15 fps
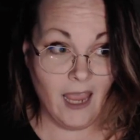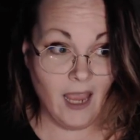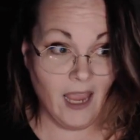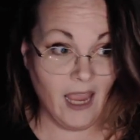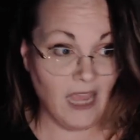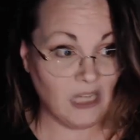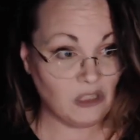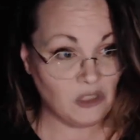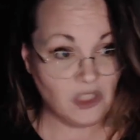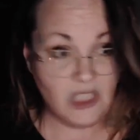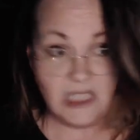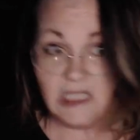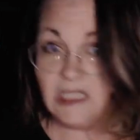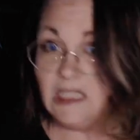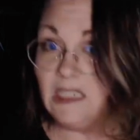
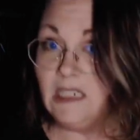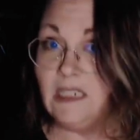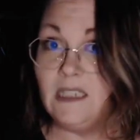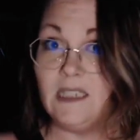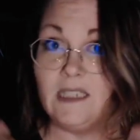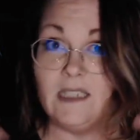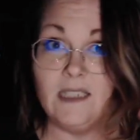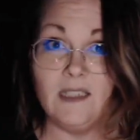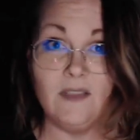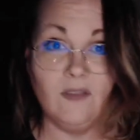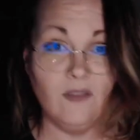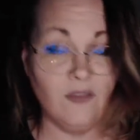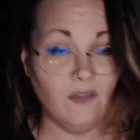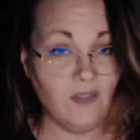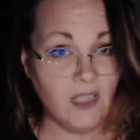energies,
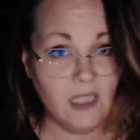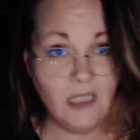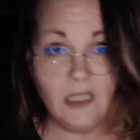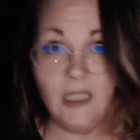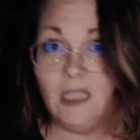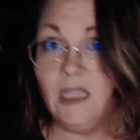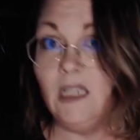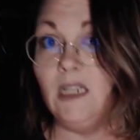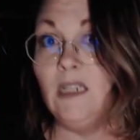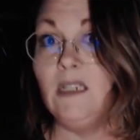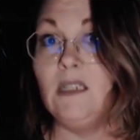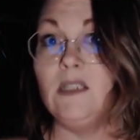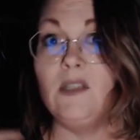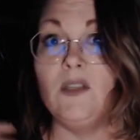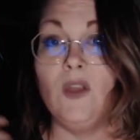
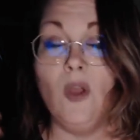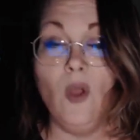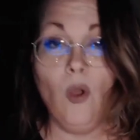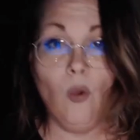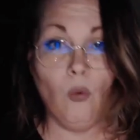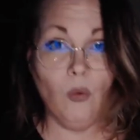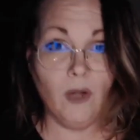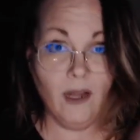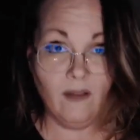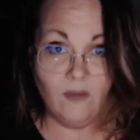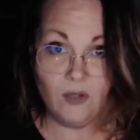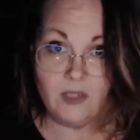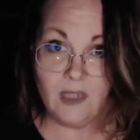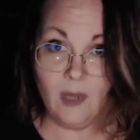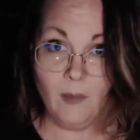feelings, whatever
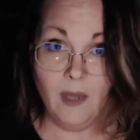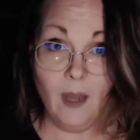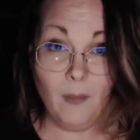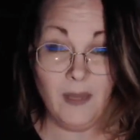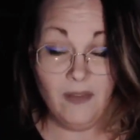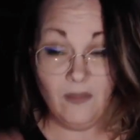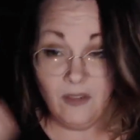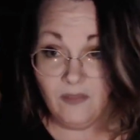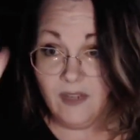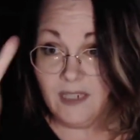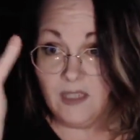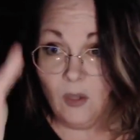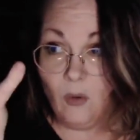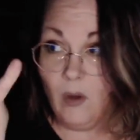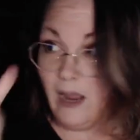is coming up, even if I
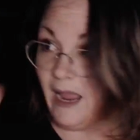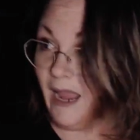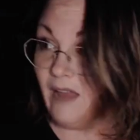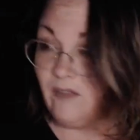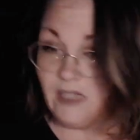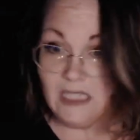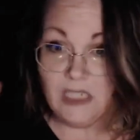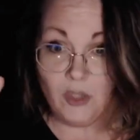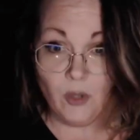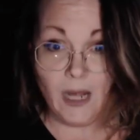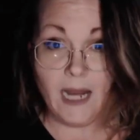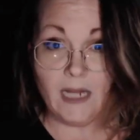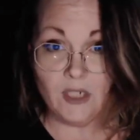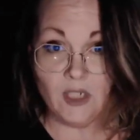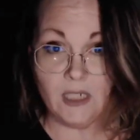don't have any
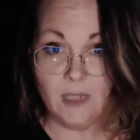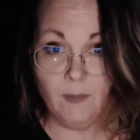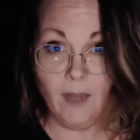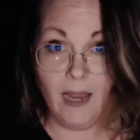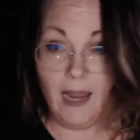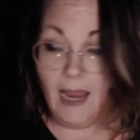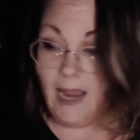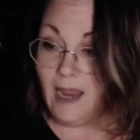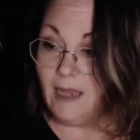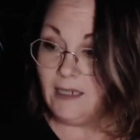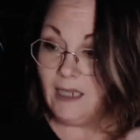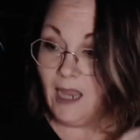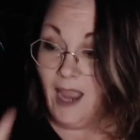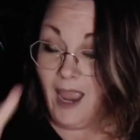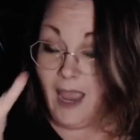trash in my hand,
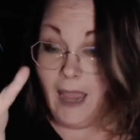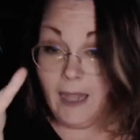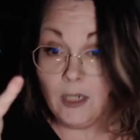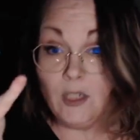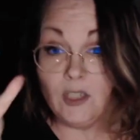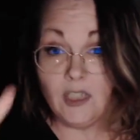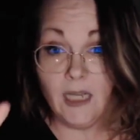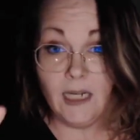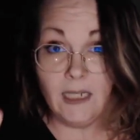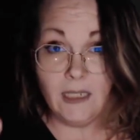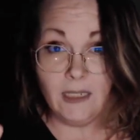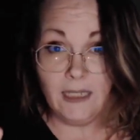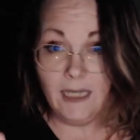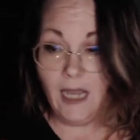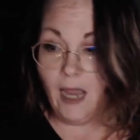
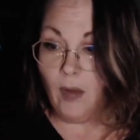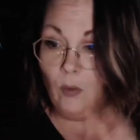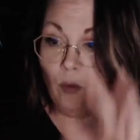energetically, I will